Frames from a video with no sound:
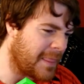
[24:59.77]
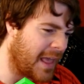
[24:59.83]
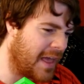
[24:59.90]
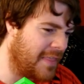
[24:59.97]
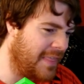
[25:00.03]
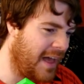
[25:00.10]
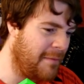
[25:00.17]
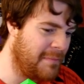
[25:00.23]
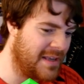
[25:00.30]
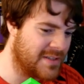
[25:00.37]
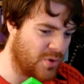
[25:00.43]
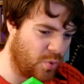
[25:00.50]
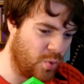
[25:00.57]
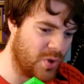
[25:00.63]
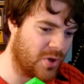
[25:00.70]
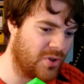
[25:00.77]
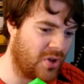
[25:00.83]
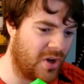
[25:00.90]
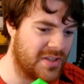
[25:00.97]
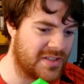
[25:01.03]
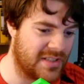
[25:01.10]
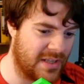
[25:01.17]
and that means all your
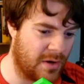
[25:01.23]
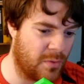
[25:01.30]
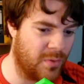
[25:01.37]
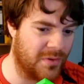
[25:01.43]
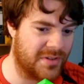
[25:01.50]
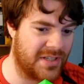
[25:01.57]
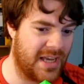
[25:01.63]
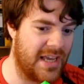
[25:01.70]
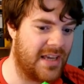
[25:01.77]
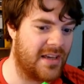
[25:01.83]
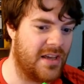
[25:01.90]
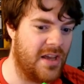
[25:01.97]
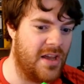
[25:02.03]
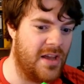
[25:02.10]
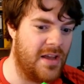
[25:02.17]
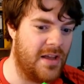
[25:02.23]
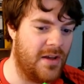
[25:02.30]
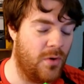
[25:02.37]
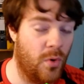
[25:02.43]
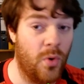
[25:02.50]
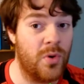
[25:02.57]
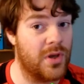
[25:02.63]
knights now will take,
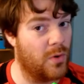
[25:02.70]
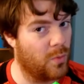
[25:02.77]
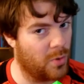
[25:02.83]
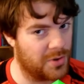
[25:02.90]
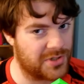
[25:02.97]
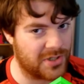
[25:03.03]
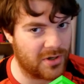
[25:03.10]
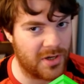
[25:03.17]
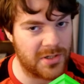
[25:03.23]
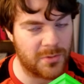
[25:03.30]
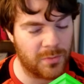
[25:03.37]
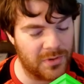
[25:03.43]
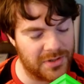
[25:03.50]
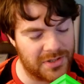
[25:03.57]
or all your water knights will